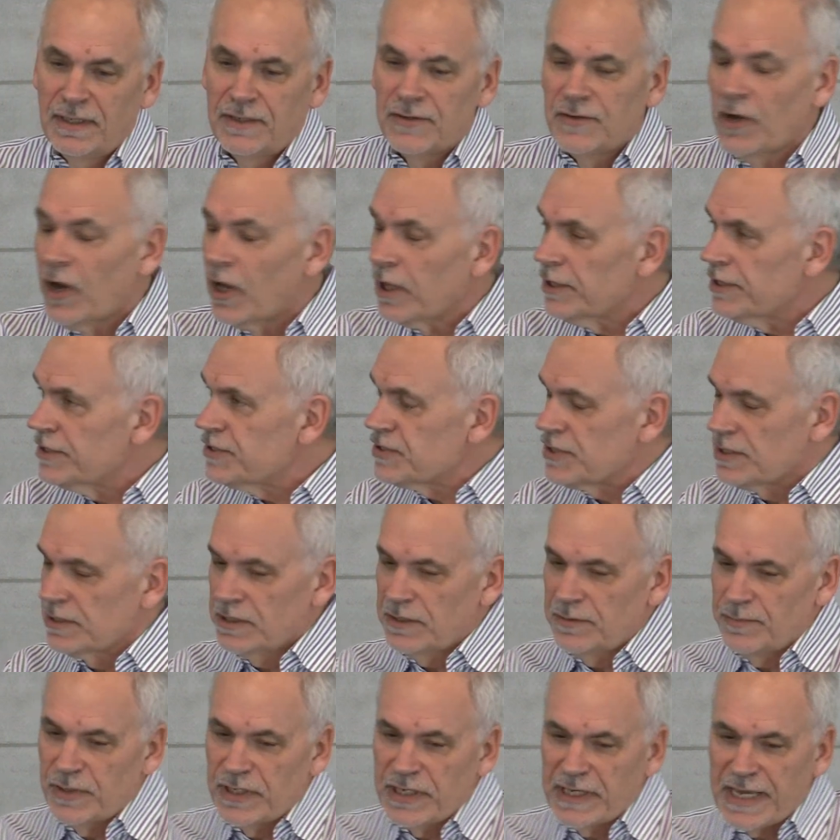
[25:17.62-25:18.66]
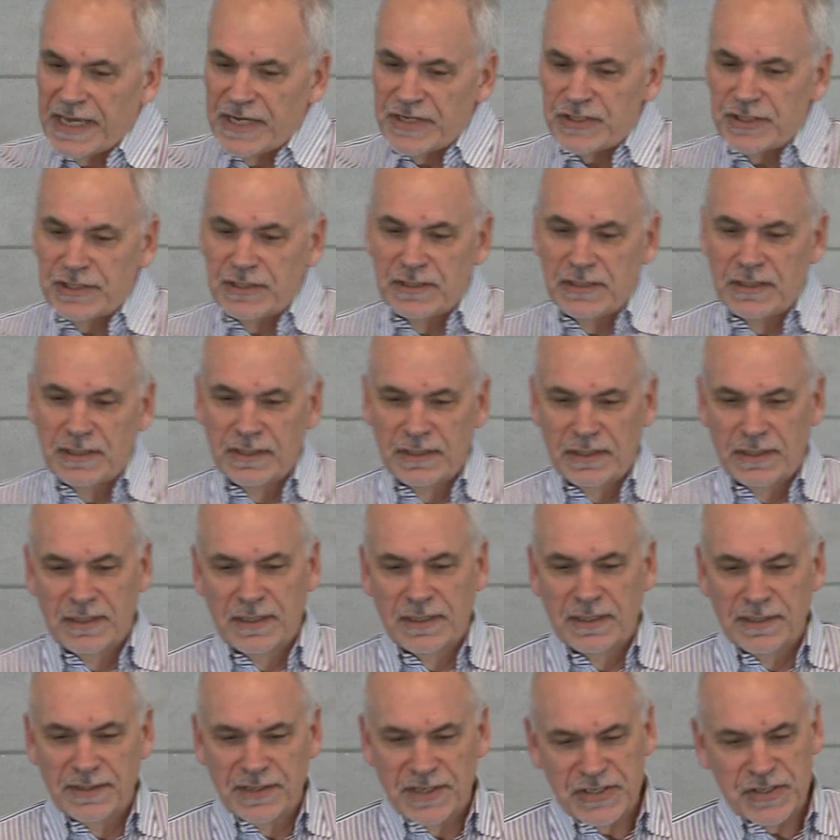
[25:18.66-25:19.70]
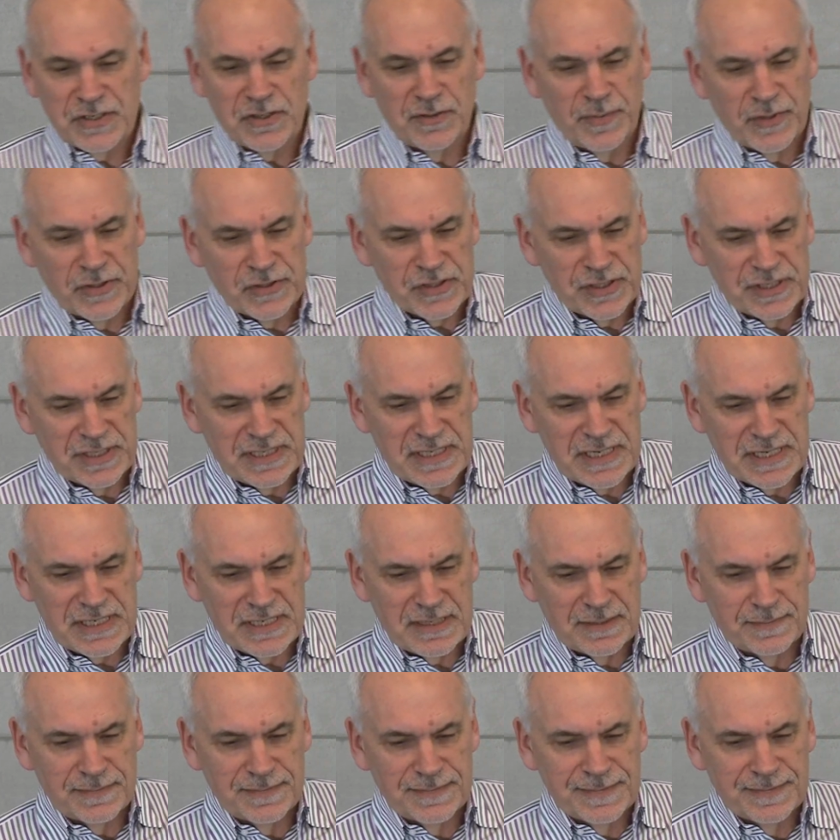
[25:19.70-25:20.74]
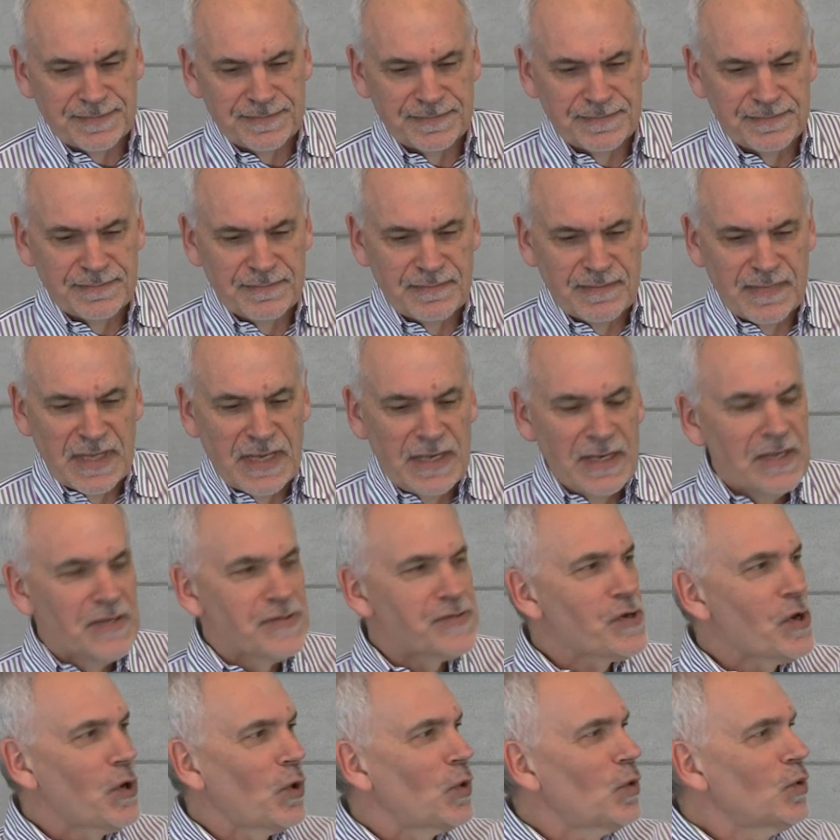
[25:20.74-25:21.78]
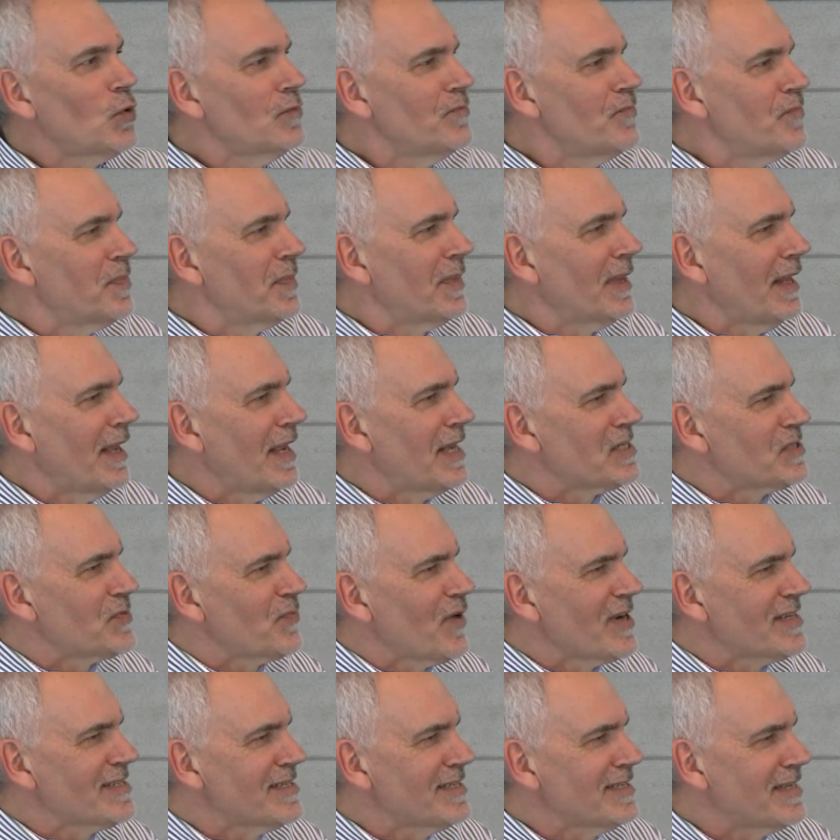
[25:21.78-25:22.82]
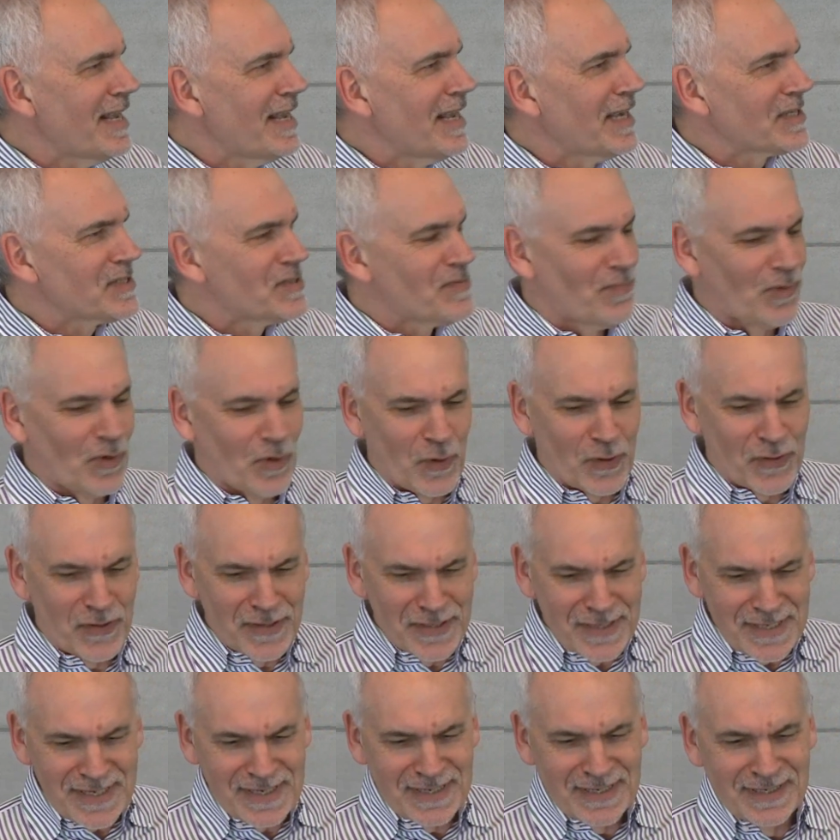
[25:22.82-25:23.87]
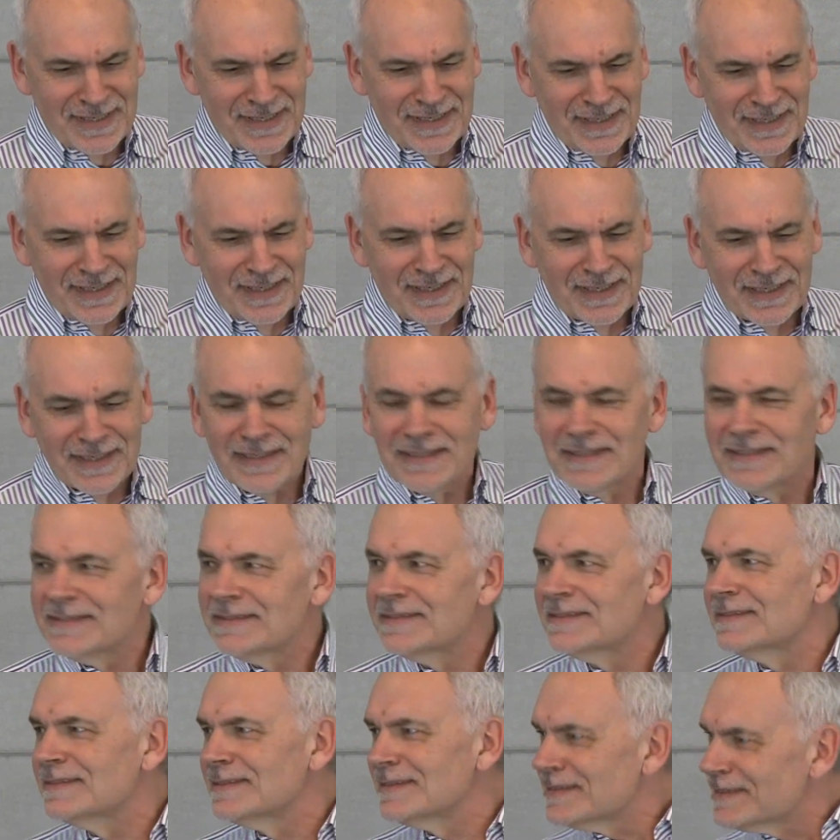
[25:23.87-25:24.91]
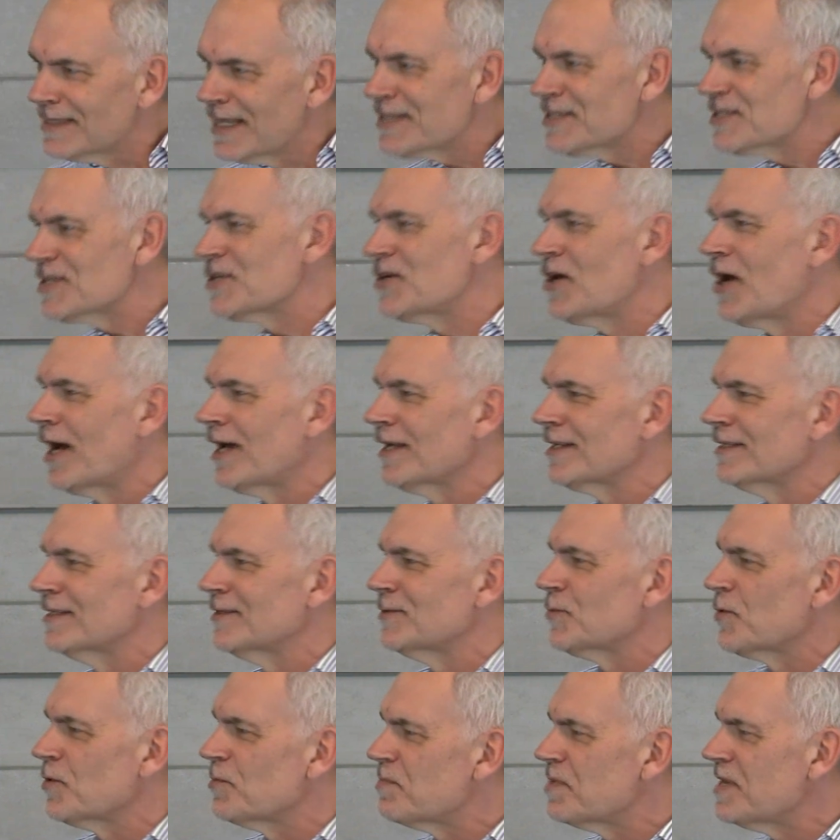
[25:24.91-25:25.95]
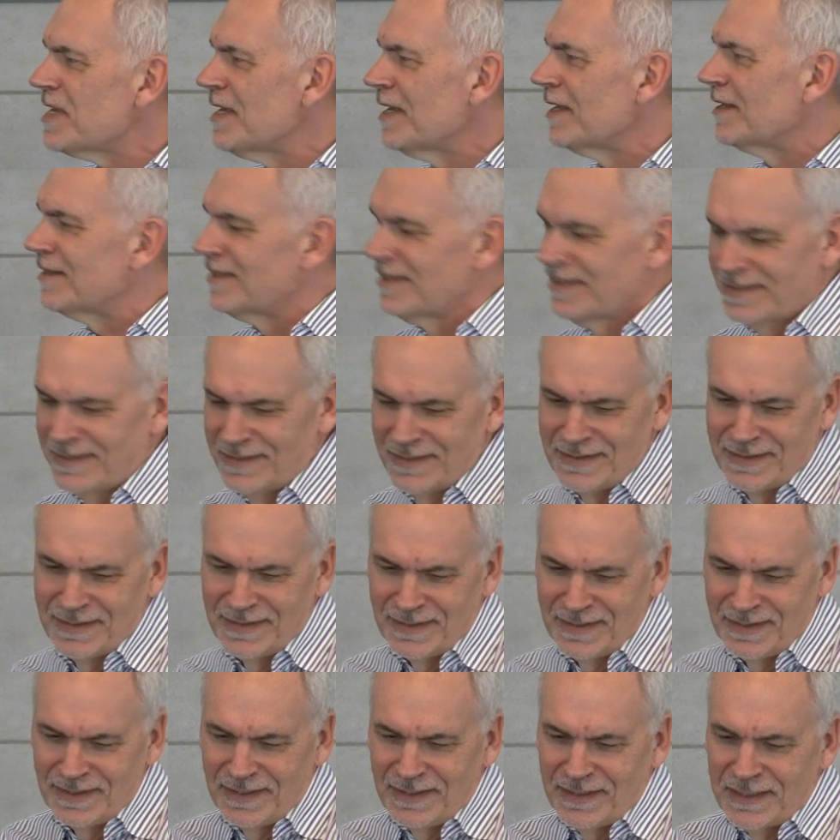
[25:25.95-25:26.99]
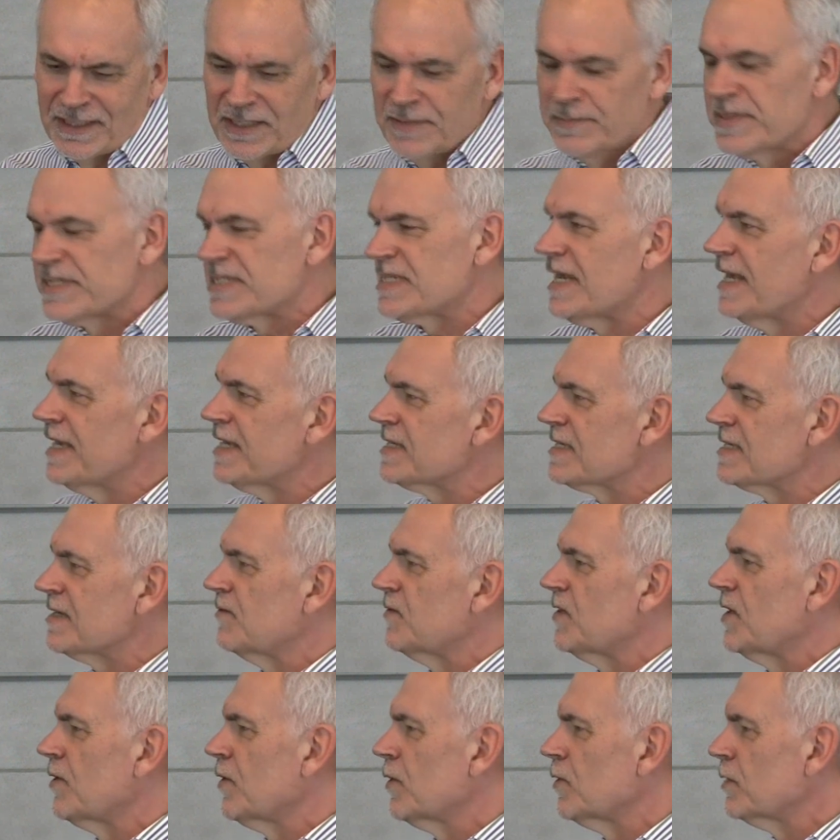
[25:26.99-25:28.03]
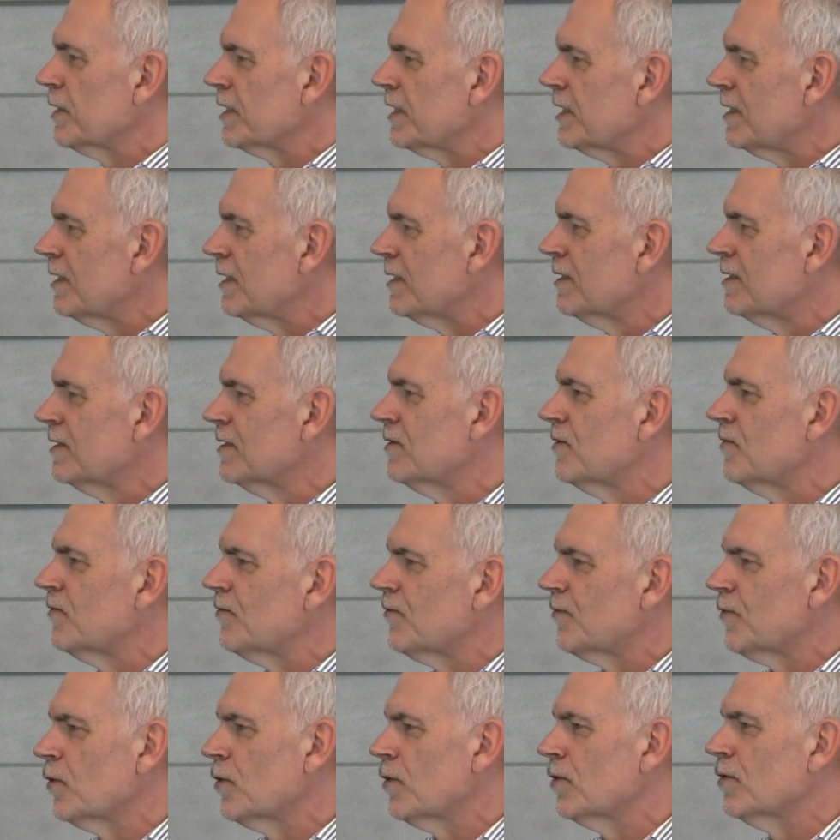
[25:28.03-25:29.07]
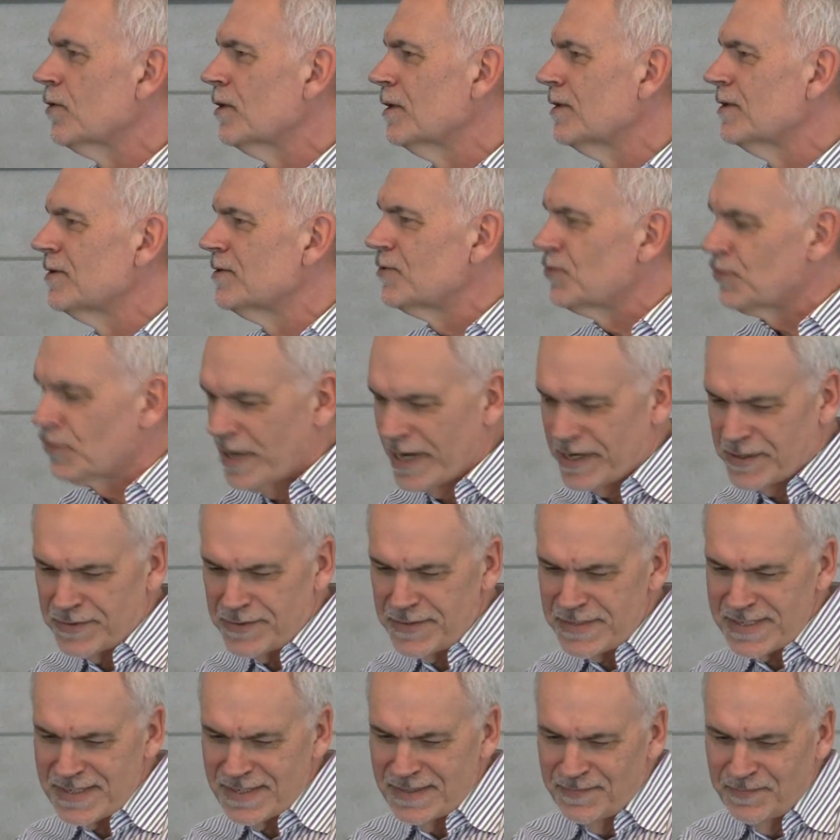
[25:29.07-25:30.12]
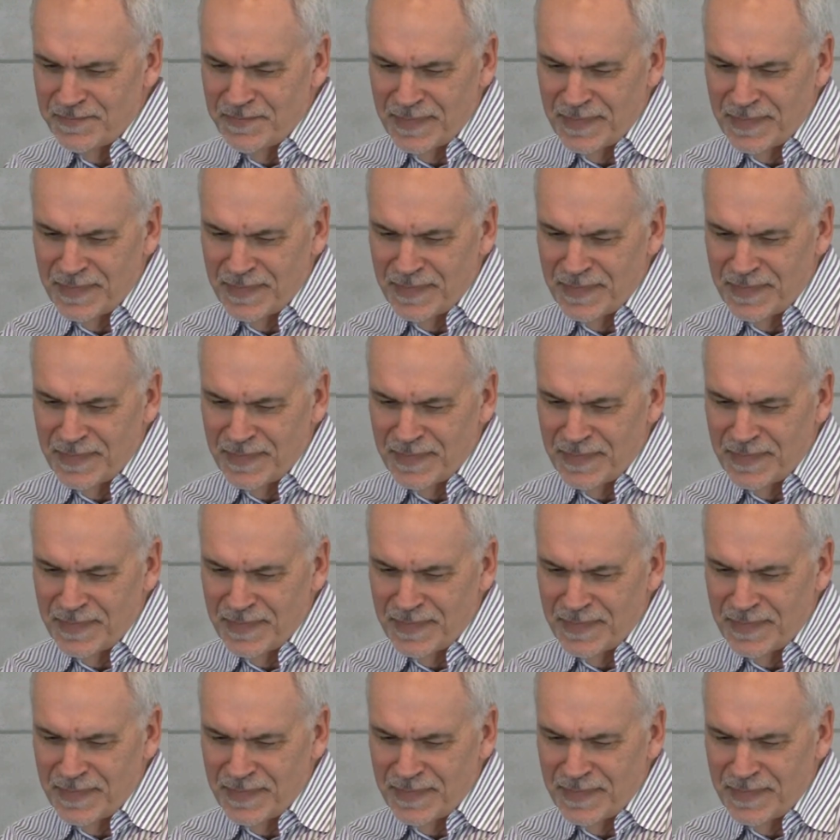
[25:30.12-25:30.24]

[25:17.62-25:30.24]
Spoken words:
knowledge and communication distribution system. So, as present-day explorers, let's not repeat the mistakes of the early fur traders.